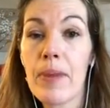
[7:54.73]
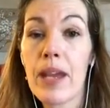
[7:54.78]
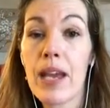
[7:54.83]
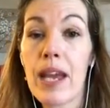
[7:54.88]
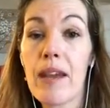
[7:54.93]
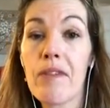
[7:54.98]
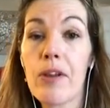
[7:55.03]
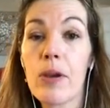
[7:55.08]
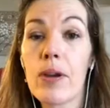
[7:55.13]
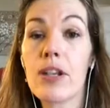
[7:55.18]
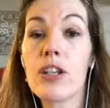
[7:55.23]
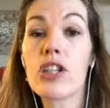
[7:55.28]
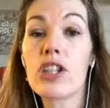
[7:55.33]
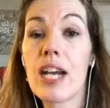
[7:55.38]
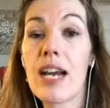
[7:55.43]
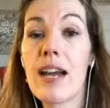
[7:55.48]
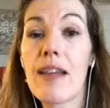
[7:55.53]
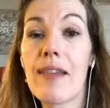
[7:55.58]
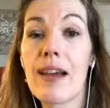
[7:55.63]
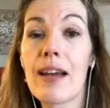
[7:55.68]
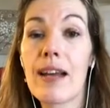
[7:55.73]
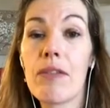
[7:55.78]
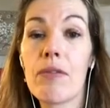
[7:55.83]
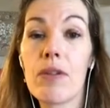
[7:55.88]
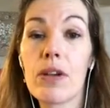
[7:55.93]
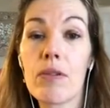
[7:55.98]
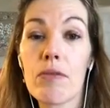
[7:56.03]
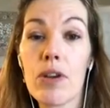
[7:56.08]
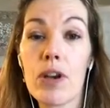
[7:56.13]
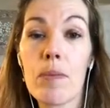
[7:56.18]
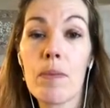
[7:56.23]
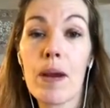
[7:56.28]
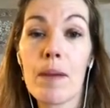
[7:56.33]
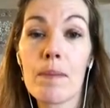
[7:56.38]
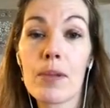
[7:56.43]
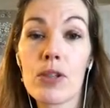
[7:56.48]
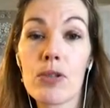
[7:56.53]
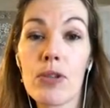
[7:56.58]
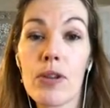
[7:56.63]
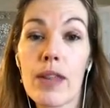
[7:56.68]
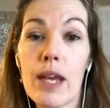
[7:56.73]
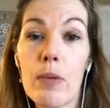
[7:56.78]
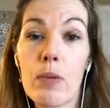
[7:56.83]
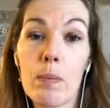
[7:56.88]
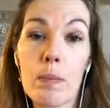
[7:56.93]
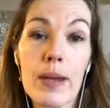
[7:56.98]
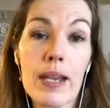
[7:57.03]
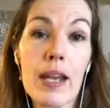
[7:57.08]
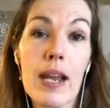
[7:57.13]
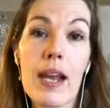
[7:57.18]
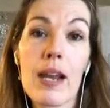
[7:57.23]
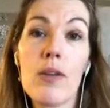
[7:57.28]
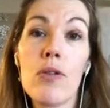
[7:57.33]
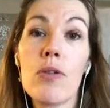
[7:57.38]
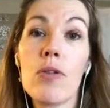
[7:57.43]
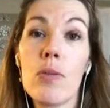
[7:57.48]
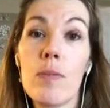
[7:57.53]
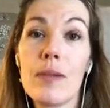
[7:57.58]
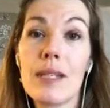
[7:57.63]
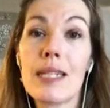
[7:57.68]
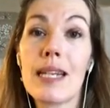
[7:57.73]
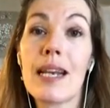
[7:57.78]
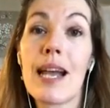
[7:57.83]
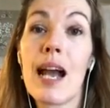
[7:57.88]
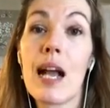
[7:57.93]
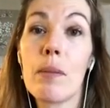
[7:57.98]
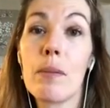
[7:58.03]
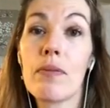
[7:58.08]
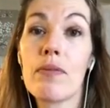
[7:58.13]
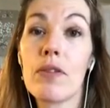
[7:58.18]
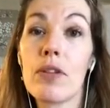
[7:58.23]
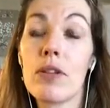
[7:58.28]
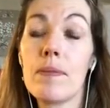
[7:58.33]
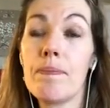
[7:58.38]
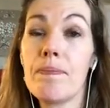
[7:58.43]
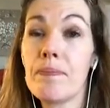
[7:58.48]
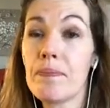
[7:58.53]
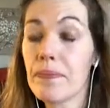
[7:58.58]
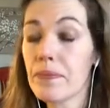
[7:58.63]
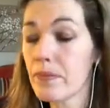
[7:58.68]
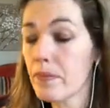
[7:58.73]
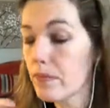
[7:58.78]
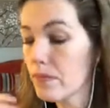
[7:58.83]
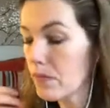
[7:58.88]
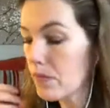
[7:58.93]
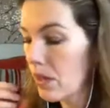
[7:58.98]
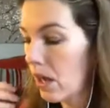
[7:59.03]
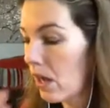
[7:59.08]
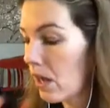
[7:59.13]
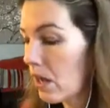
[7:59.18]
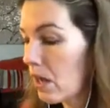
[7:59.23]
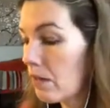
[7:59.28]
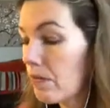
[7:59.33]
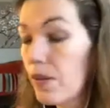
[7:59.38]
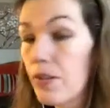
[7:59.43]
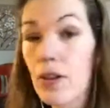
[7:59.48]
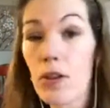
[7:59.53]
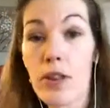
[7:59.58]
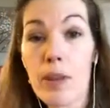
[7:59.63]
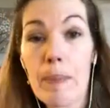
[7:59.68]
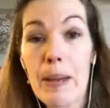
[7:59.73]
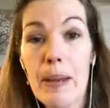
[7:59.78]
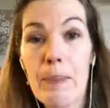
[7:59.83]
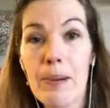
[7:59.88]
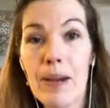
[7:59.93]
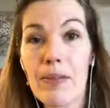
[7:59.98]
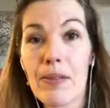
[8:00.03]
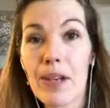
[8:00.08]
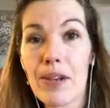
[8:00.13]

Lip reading: if you can share that in the group, I'm sure that will be enormously helpful for the other people in the